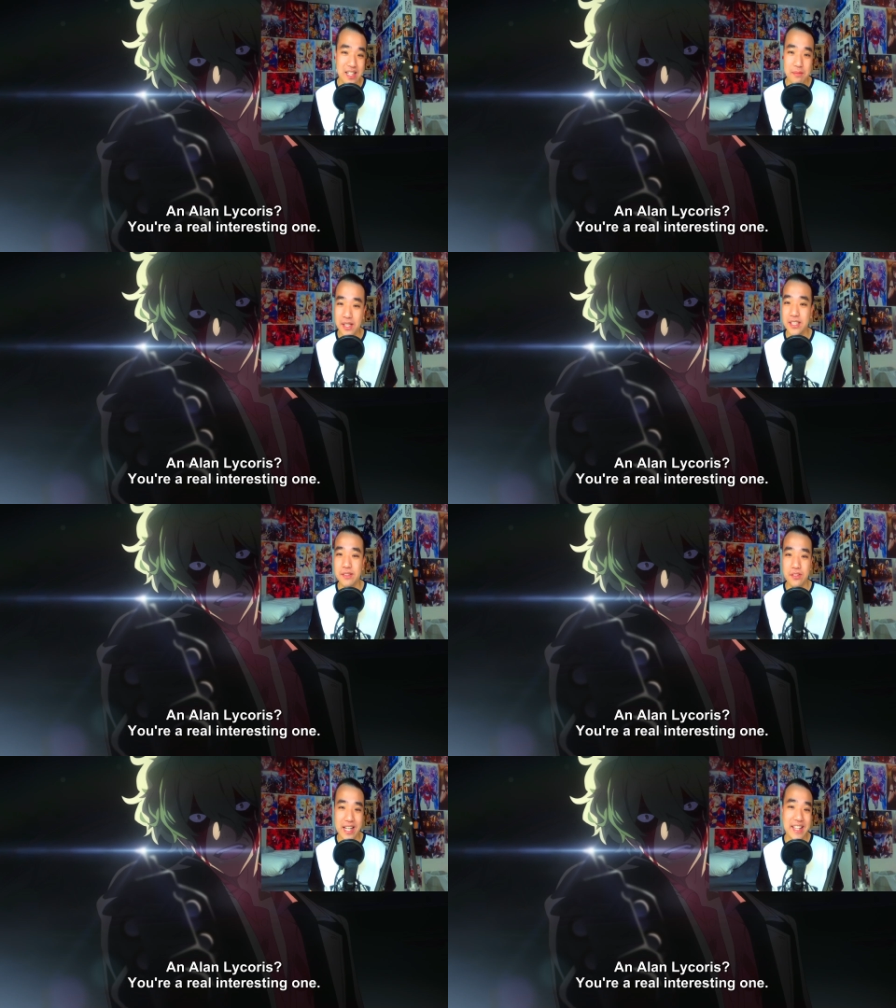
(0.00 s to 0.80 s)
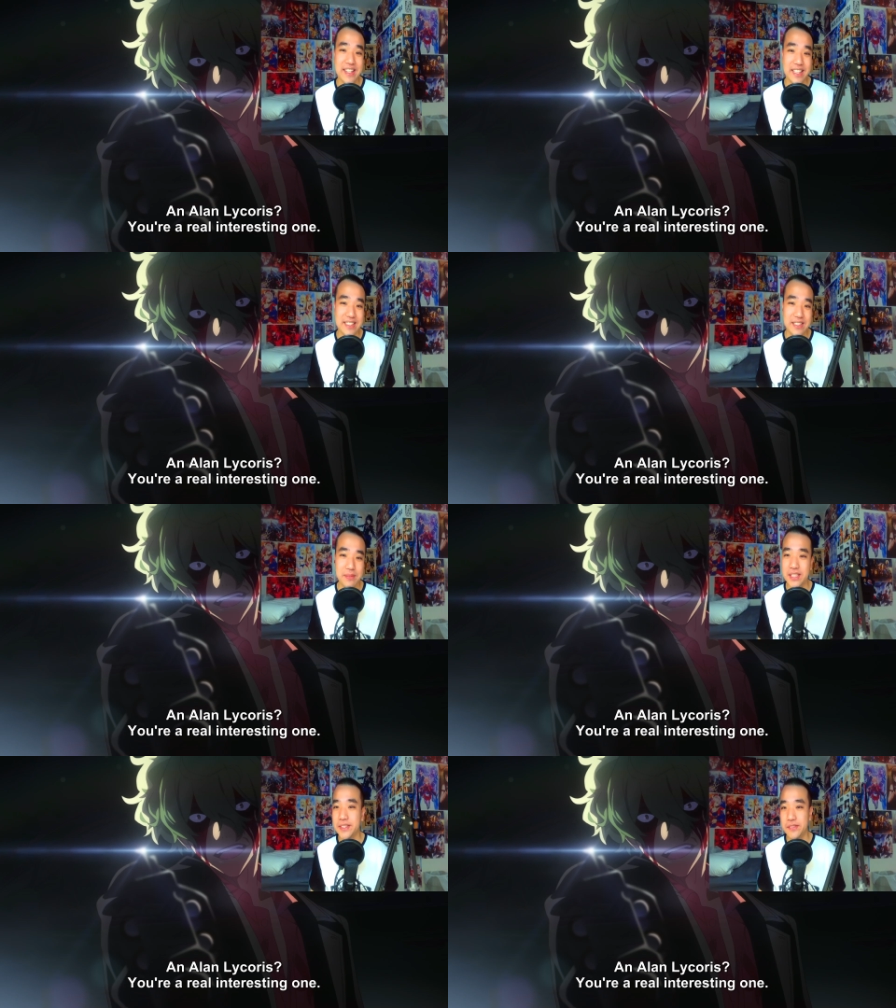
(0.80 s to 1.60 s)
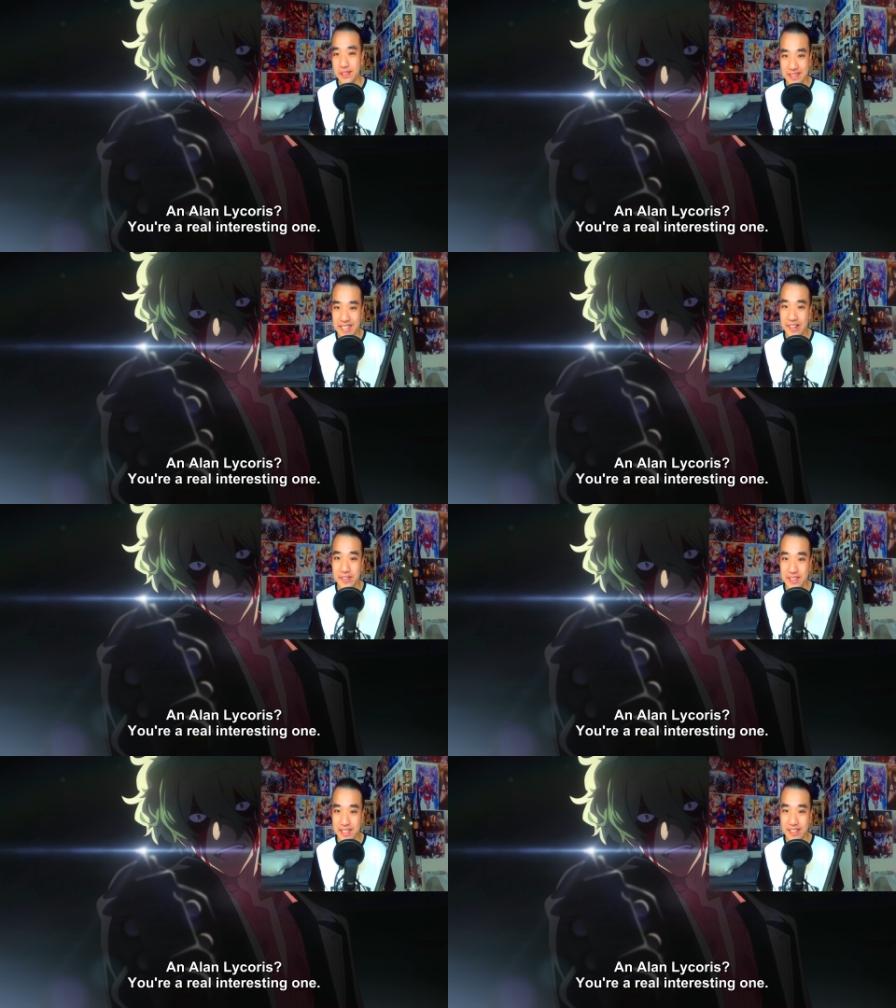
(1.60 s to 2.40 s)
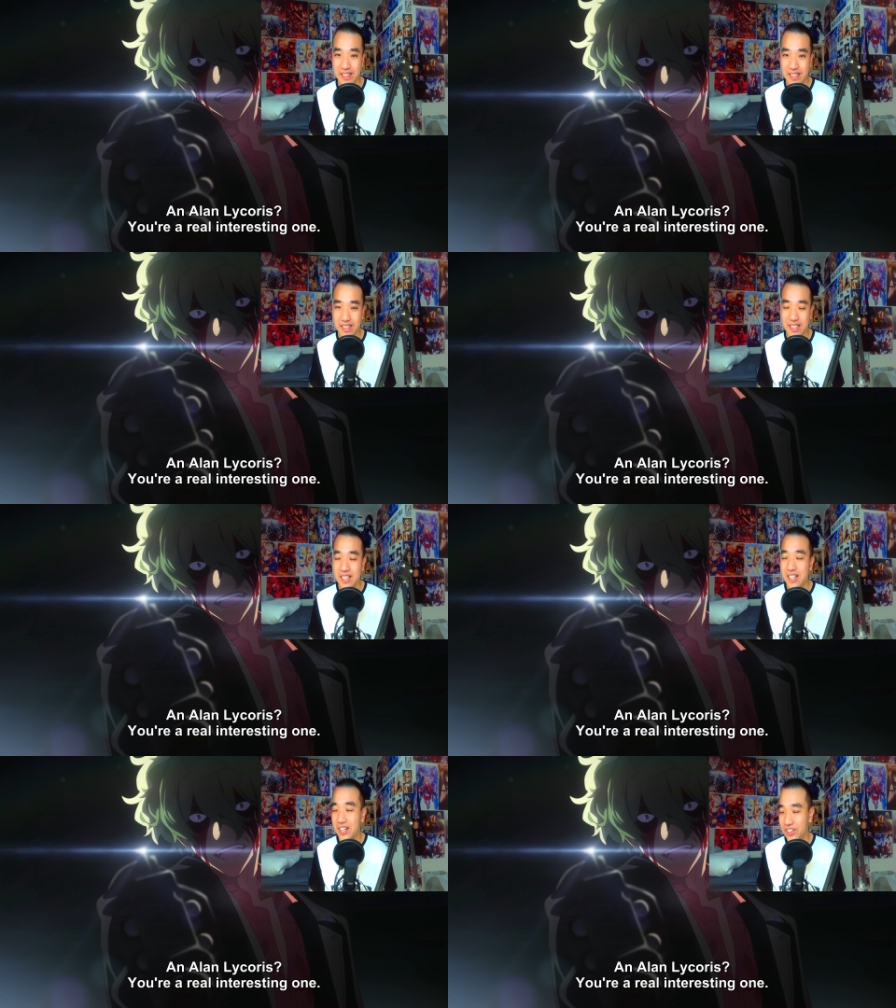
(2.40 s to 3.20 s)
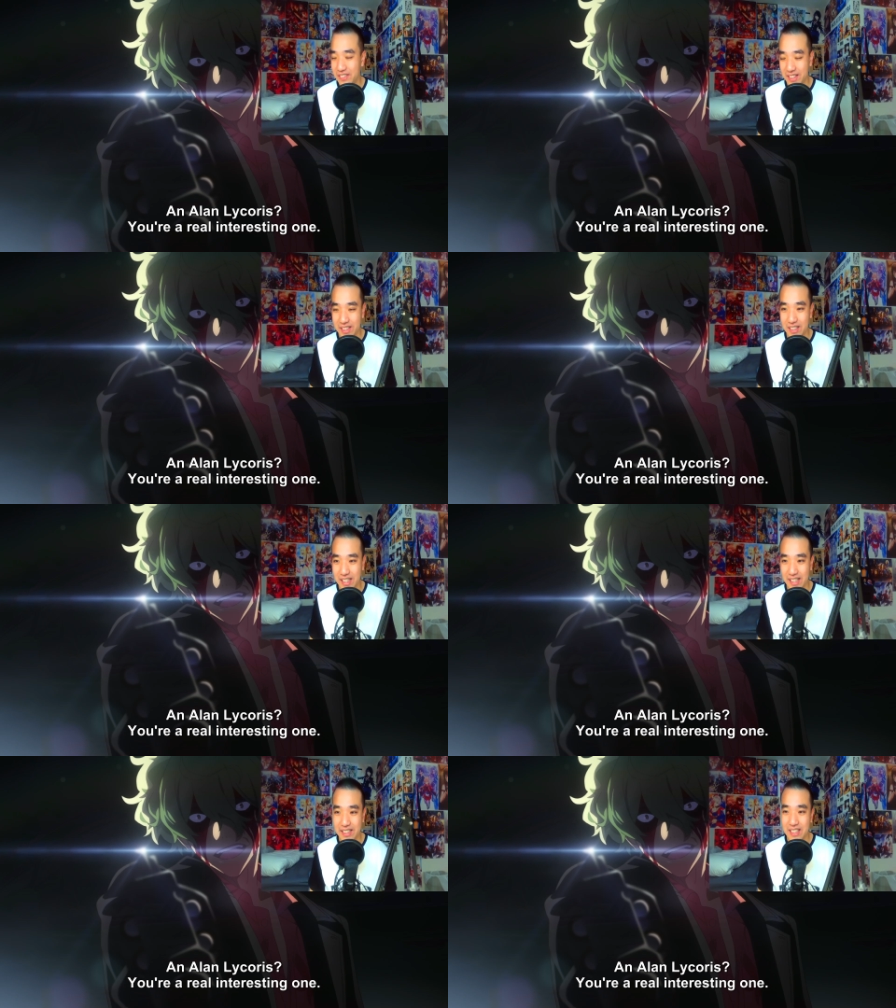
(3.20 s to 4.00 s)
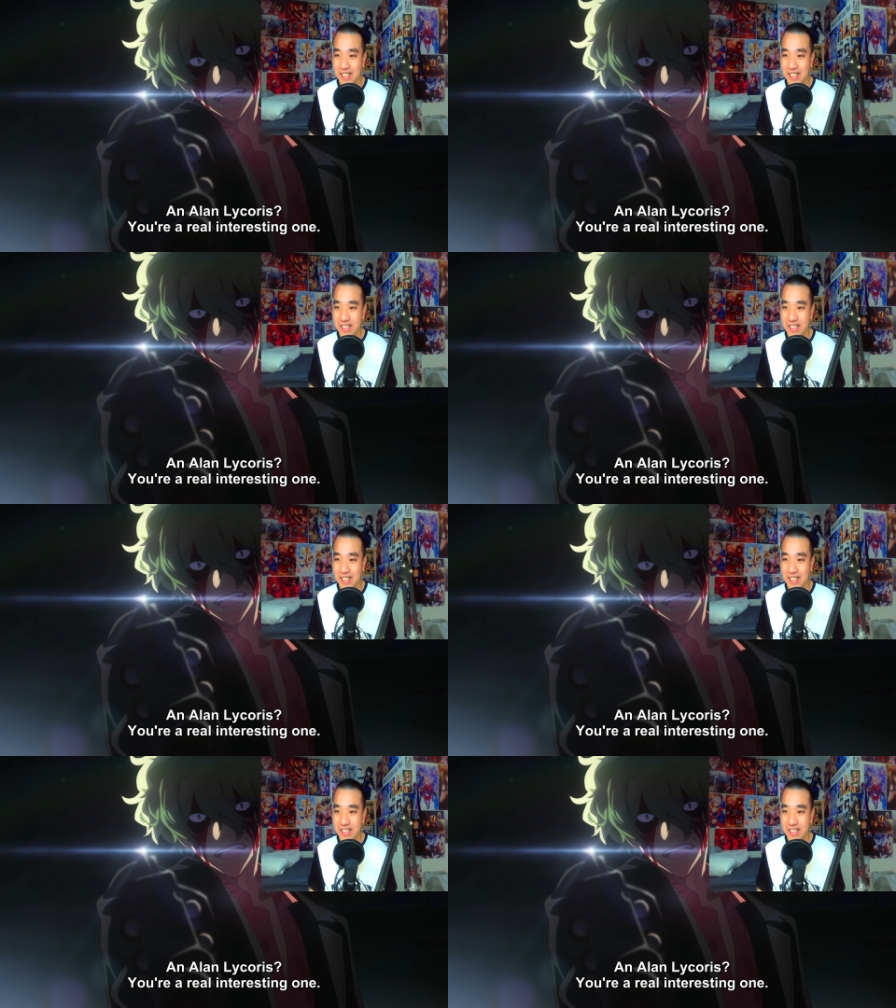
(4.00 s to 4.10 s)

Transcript: because of your ethics, because of your integrity oh my god like